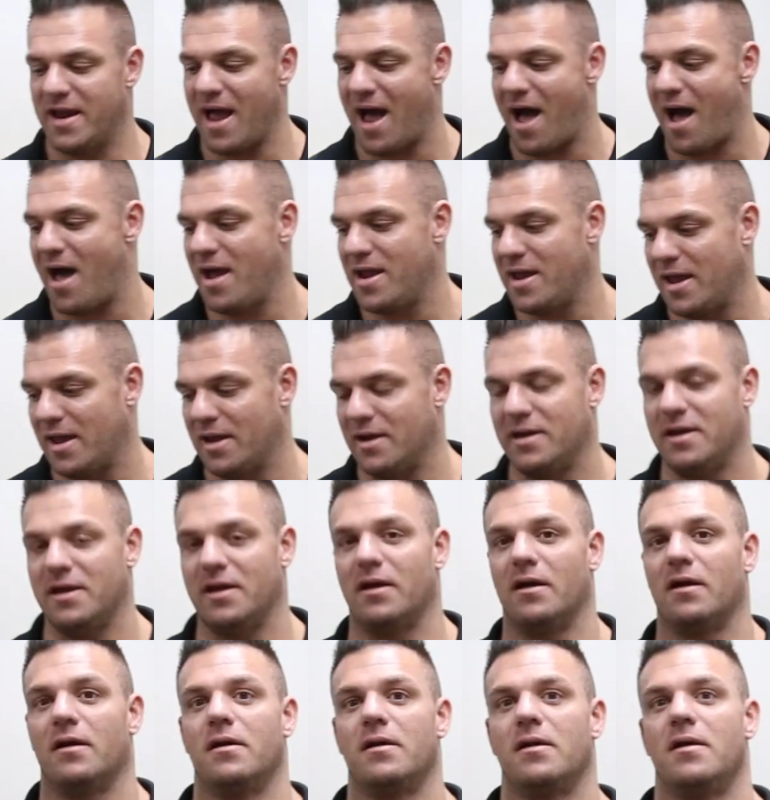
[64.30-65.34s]
guy in
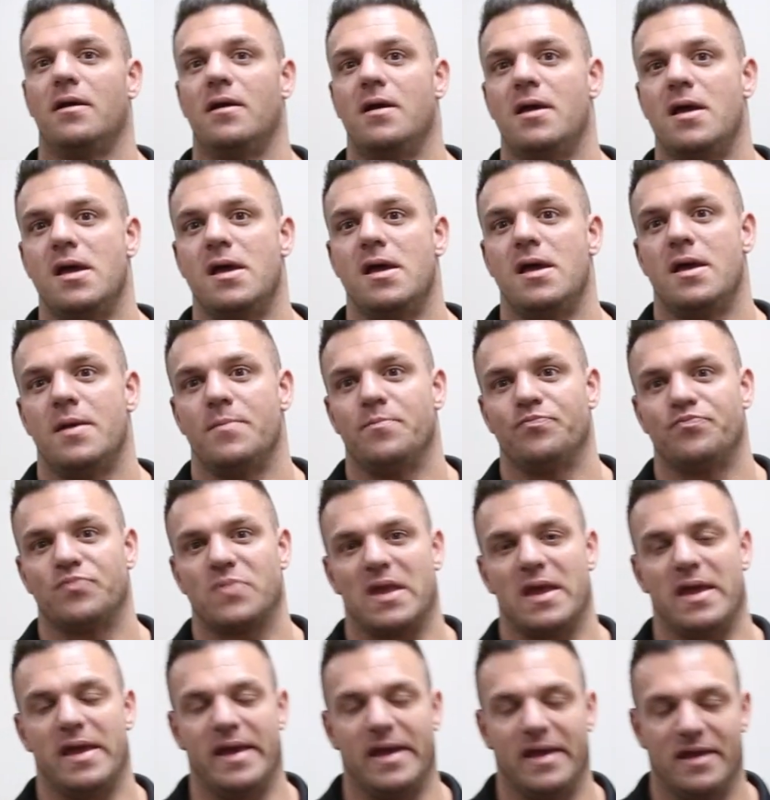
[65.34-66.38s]
here
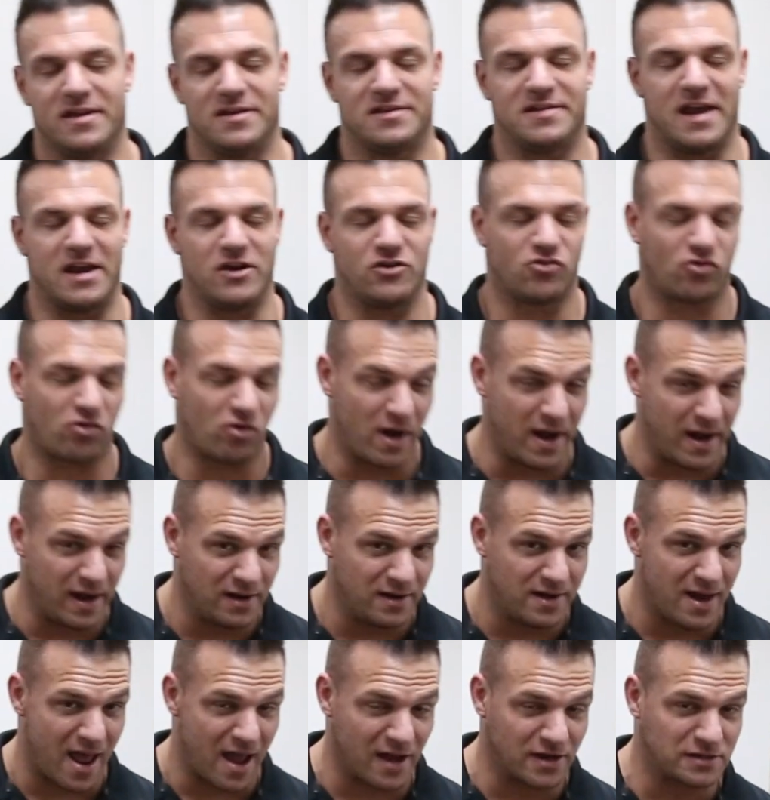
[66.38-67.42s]
is a
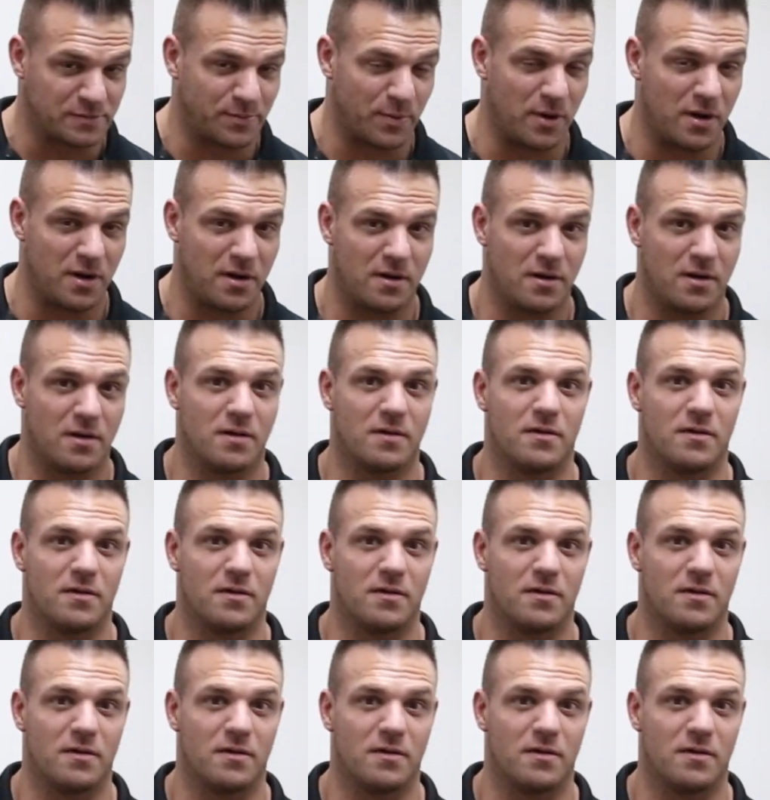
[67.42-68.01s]
trained expert